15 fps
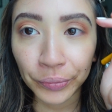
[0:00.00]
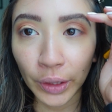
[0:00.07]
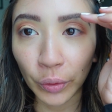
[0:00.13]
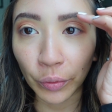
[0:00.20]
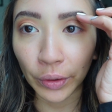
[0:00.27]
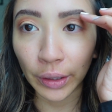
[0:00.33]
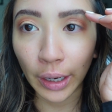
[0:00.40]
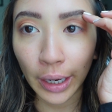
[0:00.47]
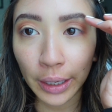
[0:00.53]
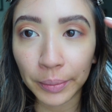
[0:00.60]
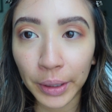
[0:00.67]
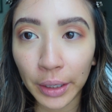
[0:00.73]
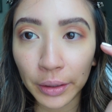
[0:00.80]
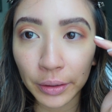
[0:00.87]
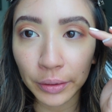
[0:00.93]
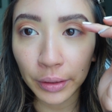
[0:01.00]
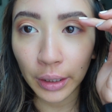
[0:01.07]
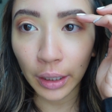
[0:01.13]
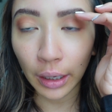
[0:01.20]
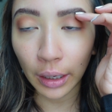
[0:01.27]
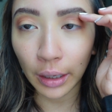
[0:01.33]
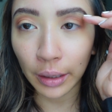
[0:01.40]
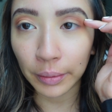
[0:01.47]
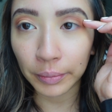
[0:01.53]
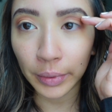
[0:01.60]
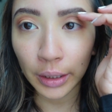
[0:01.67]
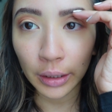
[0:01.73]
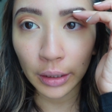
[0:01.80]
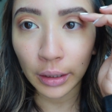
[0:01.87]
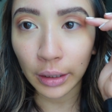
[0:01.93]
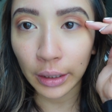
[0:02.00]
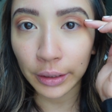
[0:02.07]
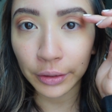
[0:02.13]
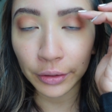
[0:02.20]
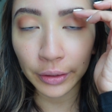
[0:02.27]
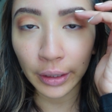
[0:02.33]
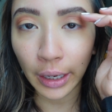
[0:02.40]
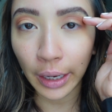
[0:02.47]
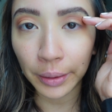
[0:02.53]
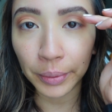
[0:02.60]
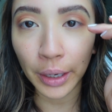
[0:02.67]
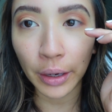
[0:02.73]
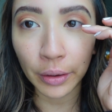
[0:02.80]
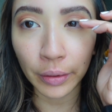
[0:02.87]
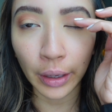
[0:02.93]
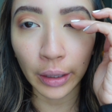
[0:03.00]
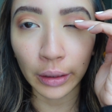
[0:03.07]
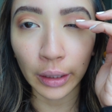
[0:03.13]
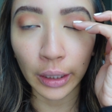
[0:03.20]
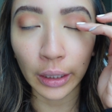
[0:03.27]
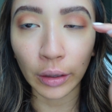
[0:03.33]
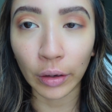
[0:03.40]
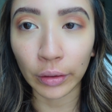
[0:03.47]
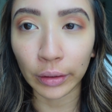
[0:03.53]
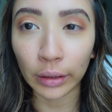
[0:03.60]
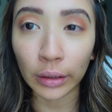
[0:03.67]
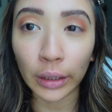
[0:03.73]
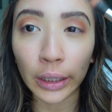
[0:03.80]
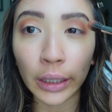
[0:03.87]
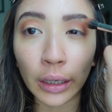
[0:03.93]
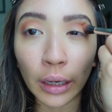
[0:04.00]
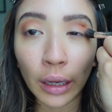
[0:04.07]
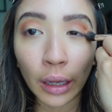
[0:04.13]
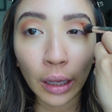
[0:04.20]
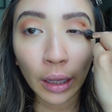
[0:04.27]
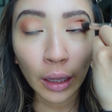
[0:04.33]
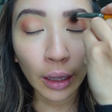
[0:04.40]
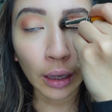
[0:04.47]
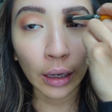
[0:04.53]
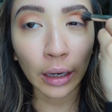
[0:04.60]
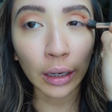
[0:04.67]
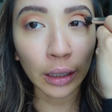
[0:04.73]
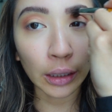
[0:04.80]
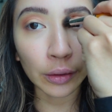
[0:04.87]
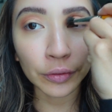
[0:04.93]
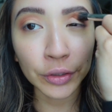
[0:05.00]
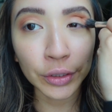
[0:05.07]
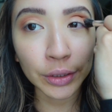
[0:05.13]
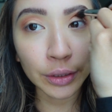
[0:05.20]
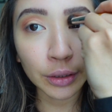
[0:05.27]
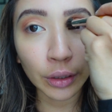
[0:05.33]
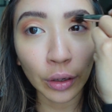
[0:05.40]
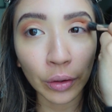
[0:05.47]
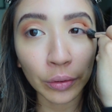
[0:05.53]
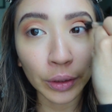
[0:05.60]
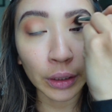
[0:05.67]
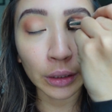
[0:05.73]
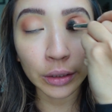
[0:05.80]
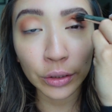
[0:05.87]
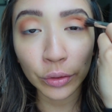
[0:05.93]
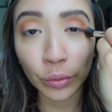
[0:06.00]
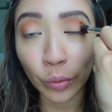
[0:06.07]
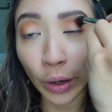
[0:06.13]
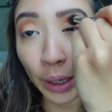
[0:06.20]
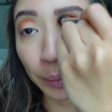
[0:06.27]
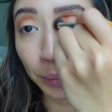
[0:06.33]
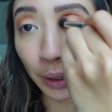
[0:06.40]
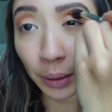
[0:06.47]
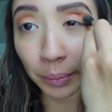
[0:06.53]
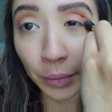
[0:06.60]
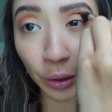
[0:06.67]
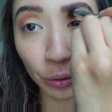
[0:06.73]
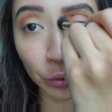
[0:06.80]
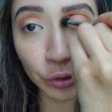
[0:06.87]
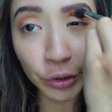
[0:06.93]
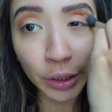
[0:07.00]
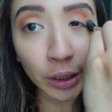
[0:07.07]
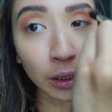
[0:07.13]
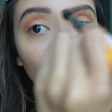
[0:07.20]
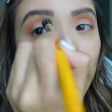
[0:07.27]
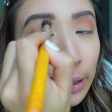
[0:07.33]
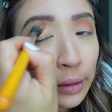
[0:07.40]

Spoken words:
where the eyebrow, under the eyebrow and like on the lid, and kind of just go in a swiping motion.